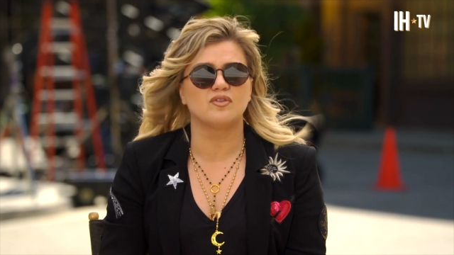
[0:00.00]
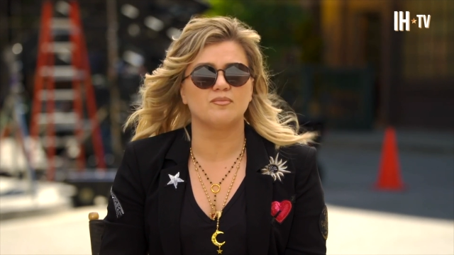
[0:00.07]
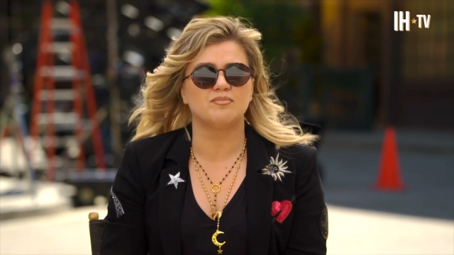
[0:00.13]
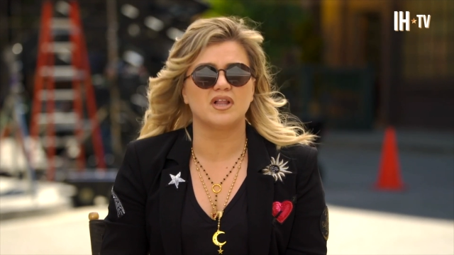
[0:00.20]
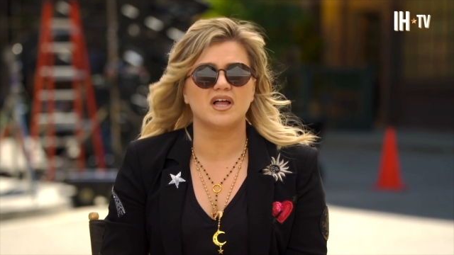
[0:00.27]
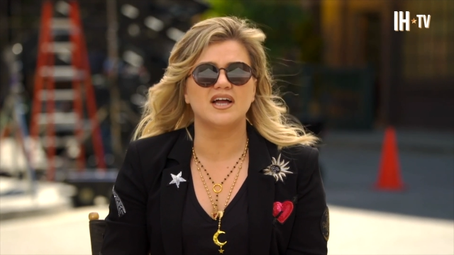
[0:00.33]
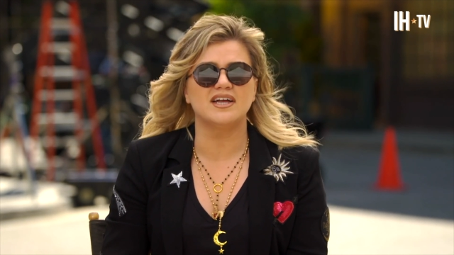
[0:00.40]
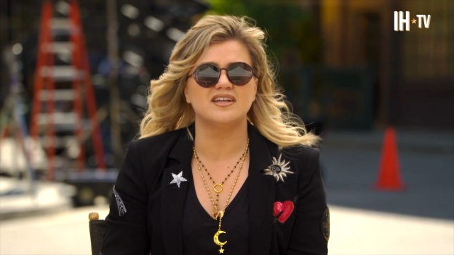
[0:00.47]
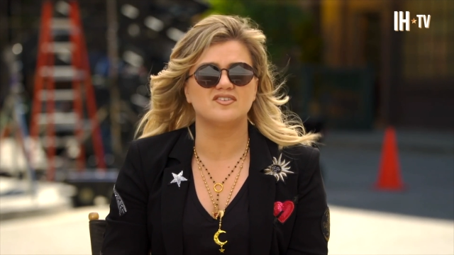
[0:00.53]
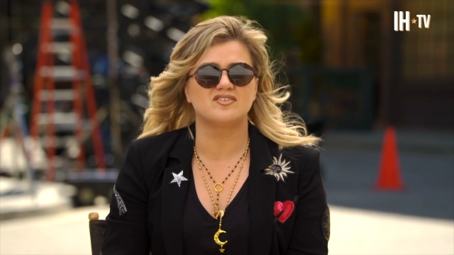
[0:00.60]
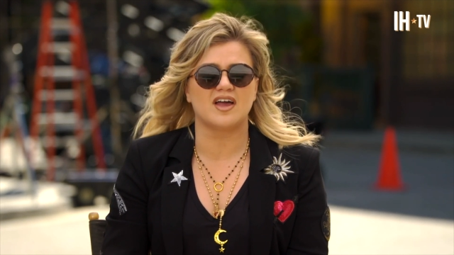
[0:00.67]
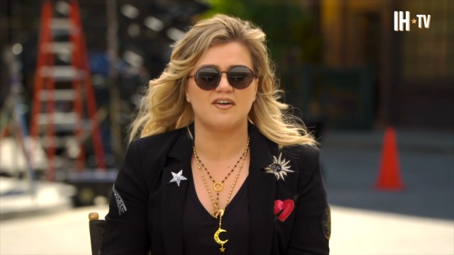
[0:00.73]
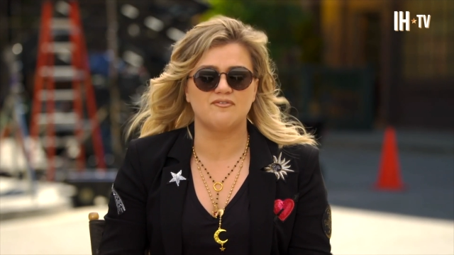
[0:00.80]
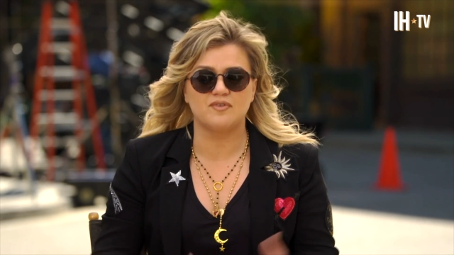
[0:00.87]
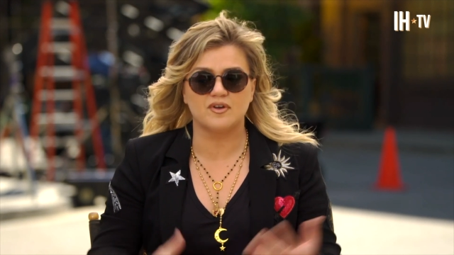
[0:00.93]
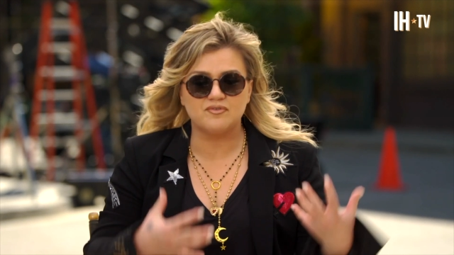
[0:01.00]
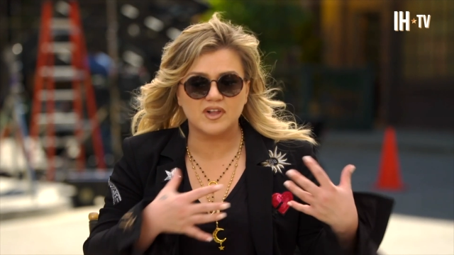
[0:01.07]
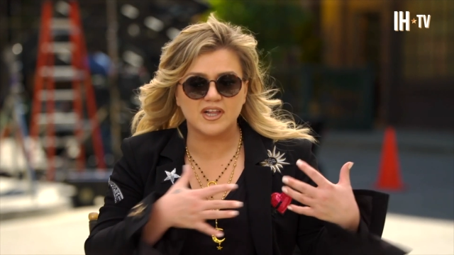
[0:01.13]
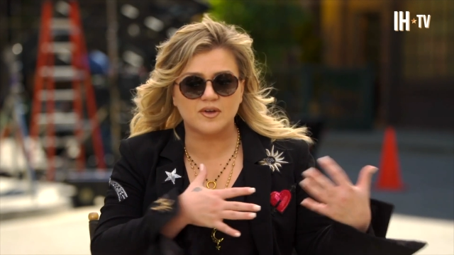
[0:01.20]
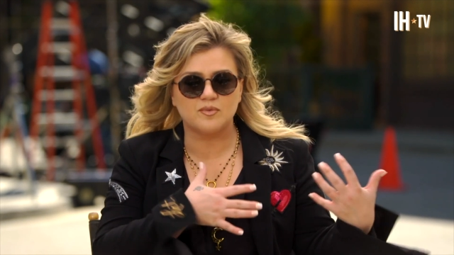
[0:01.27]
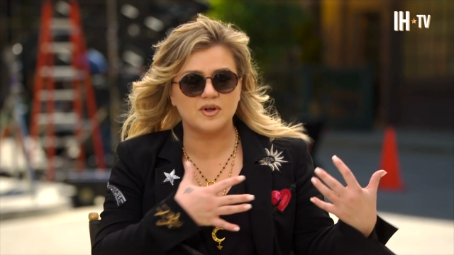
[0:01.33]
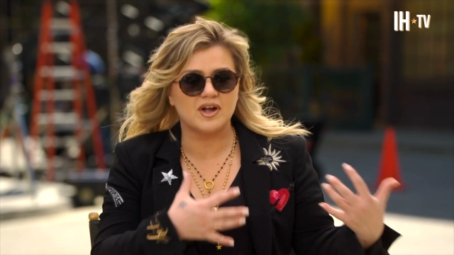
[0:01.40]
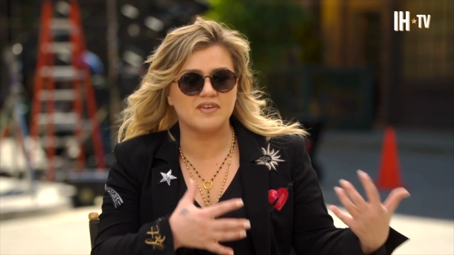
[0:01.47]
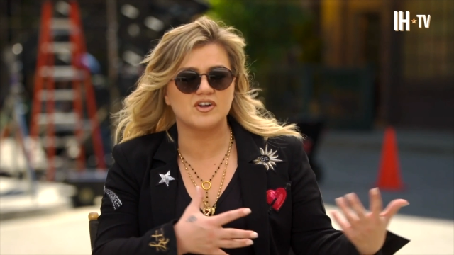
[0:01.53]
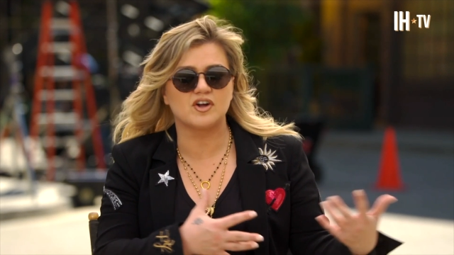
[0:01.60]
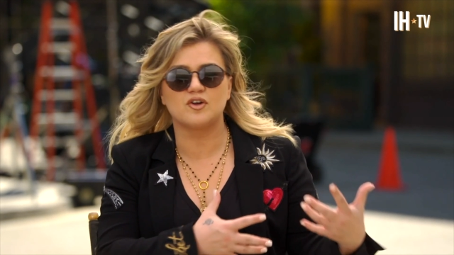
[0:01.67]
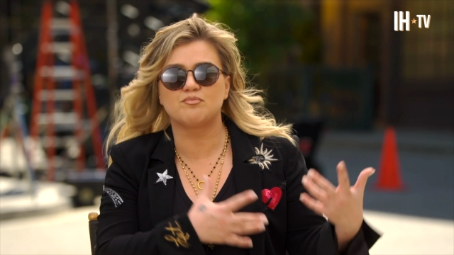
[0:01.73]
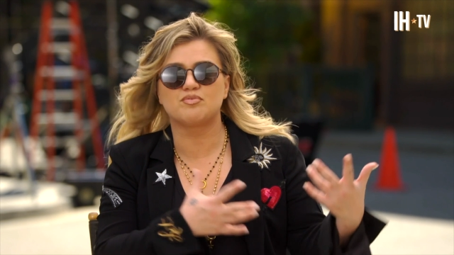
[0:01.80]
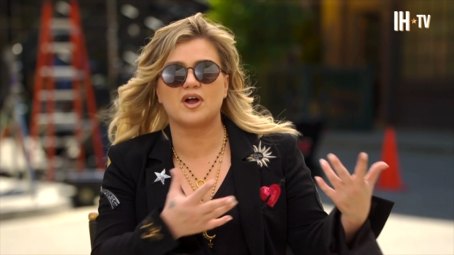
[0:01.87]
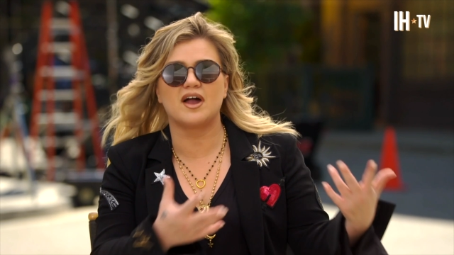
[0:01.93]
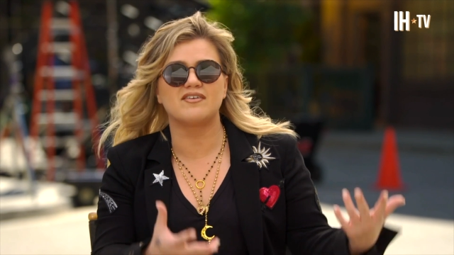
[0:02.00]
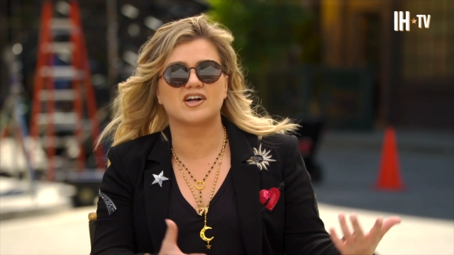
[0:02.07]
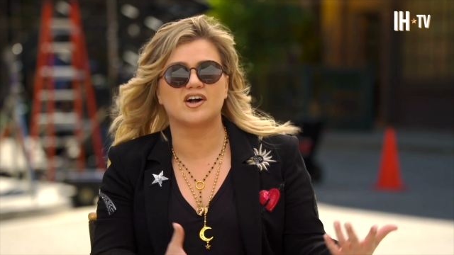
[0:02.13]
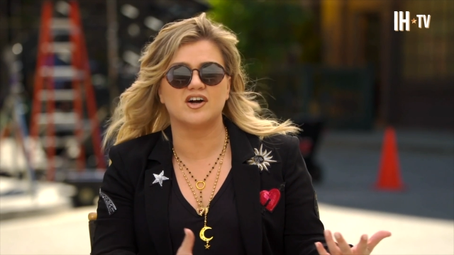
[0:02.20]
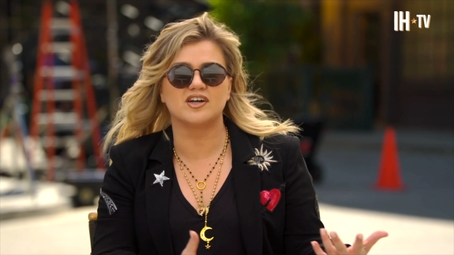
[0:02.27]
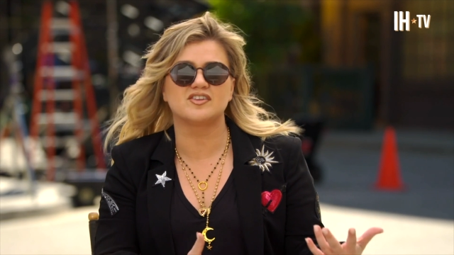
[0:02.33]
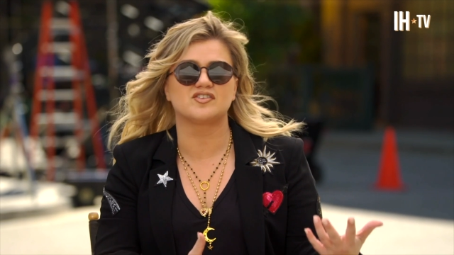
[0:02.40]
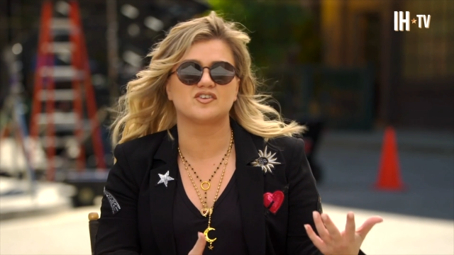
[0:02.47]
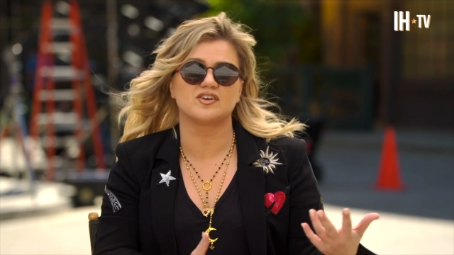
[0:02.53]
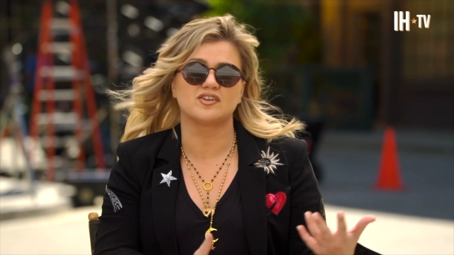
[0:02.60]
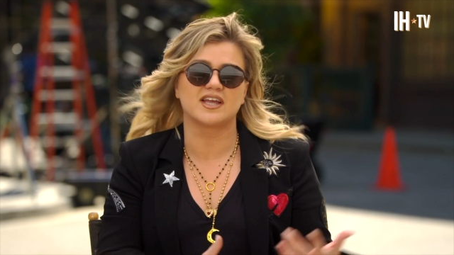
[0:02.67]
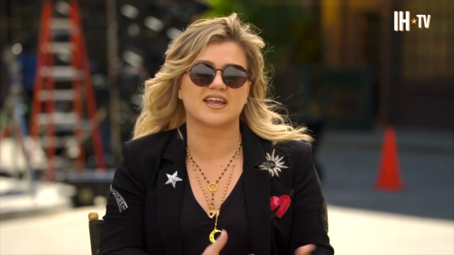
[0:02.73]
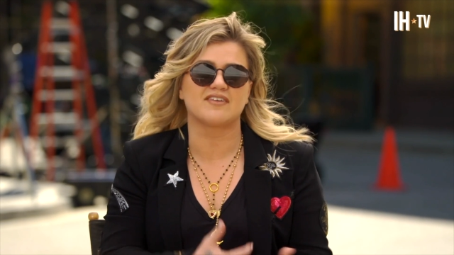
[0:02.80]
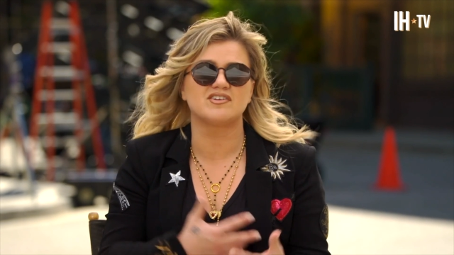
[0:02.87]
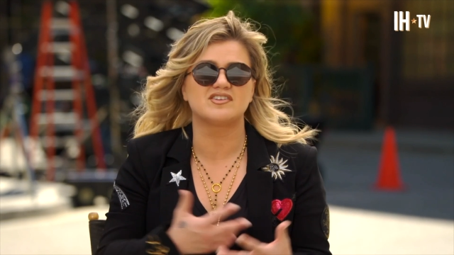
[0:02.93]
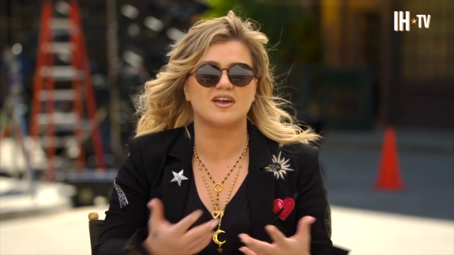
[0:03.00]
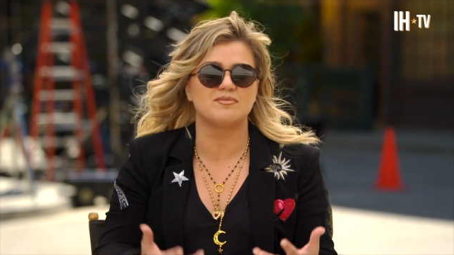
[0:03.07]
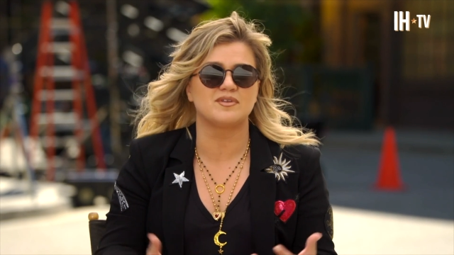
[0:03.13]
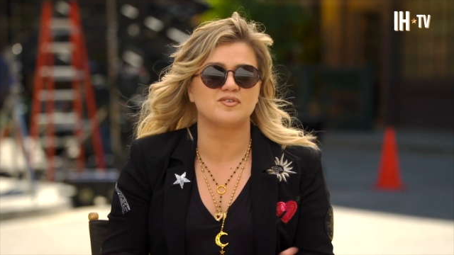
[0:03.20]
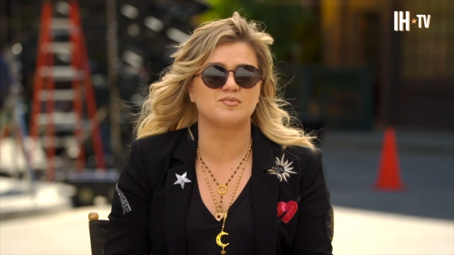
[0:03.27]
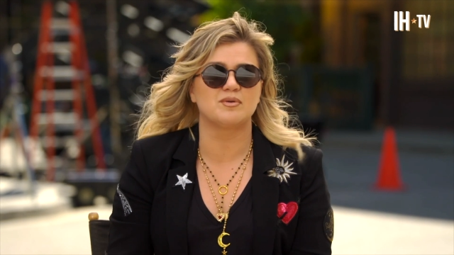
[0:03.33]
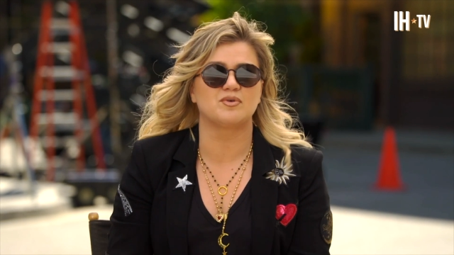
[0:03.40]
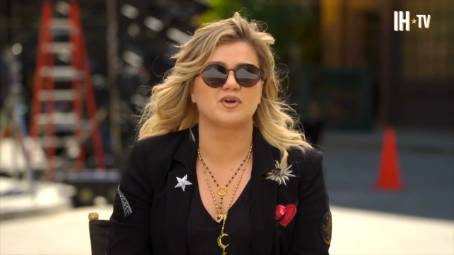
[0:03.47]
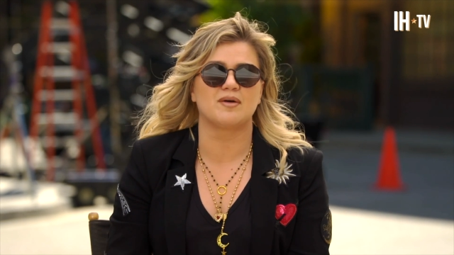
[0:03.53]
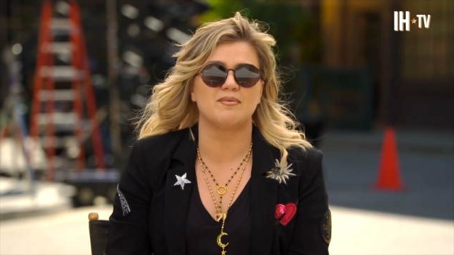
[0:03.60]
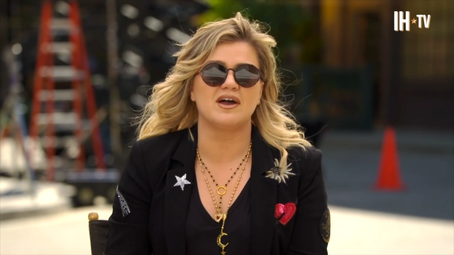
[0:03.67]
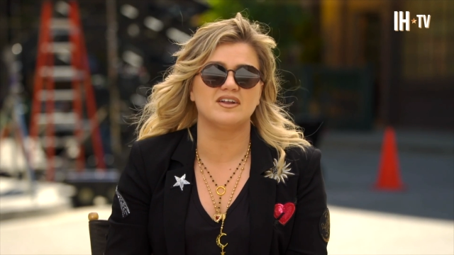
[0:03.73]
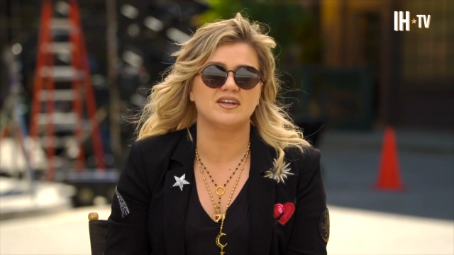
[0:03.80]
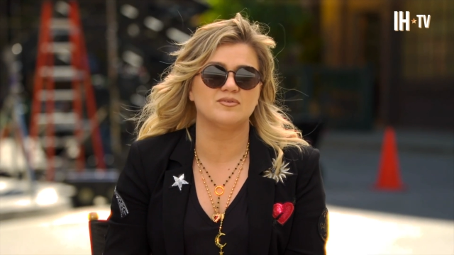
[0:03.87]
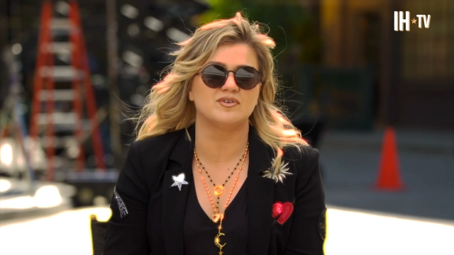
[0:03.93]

The blinds, I, I felt like we were having our own private concert, like every time these people come out and it